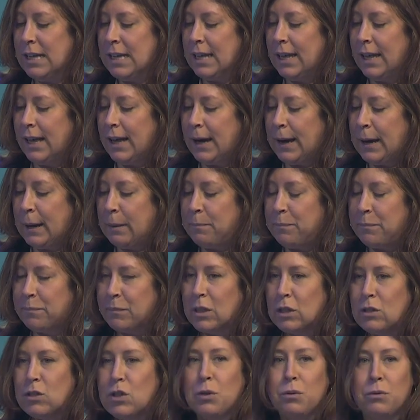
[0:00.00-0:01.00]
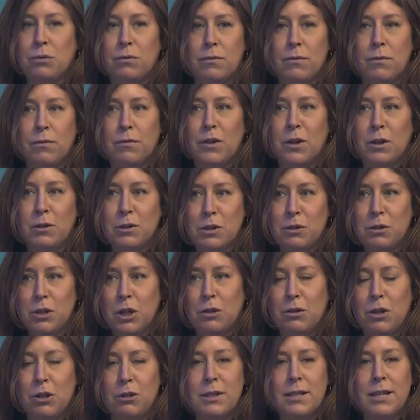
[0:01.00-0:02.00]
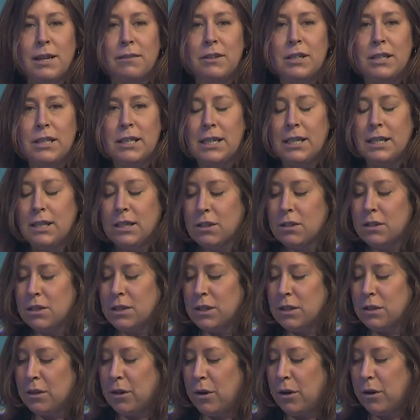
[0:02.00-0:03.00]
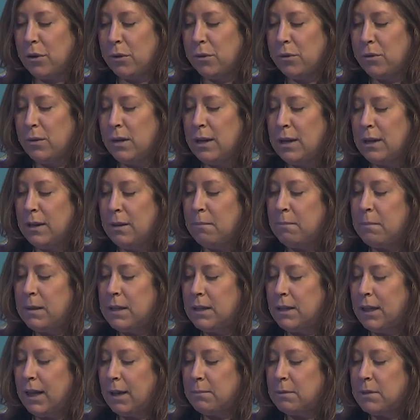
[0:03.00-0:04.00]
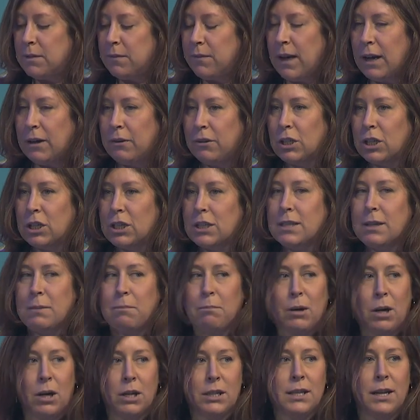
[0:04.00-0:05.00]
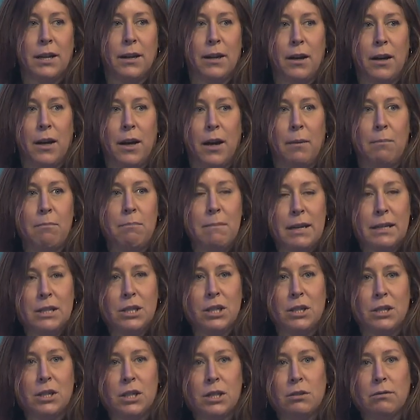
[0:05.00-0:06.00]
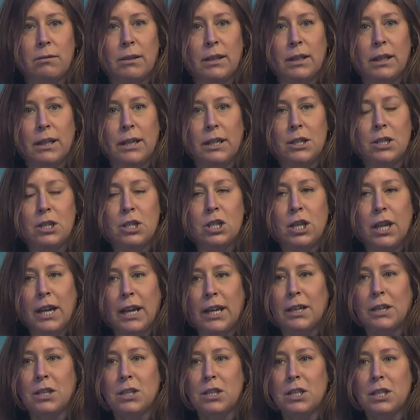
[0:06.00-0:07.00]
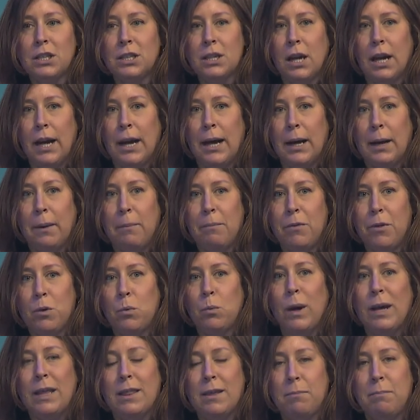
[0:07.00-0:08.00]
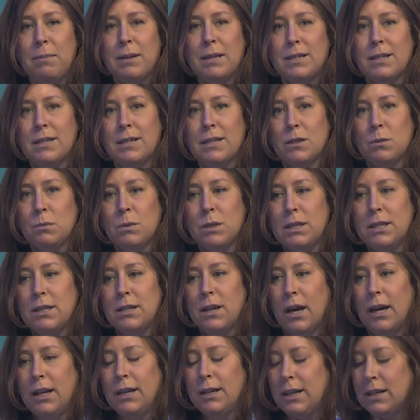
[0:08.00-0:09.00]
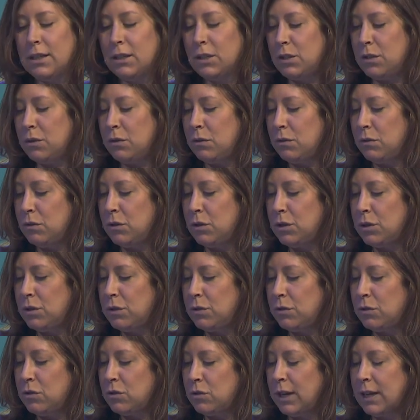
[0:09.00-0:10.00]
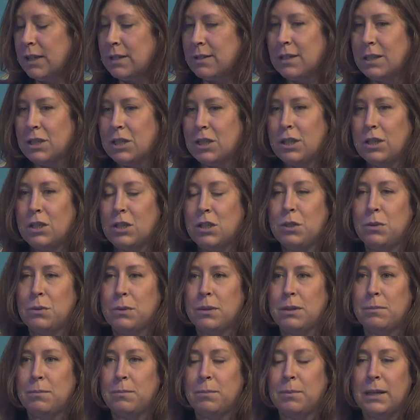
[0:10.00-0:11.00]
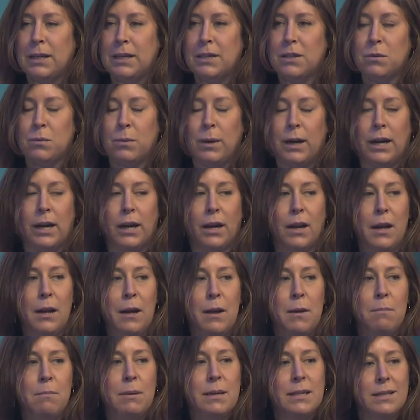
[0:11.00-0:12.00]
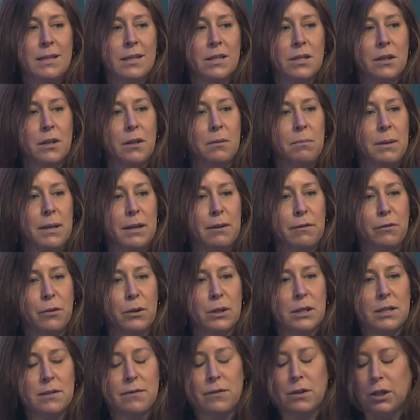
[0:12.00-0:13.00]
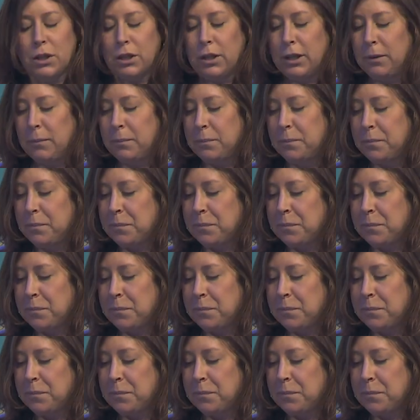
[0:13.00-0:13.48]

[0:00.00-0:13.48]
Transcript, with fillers: Right. So for those who don't know, 17 years ago, B Lab's founders embarked on a mission to really change the way that business was done, and to transition to a place where business could be a force for good.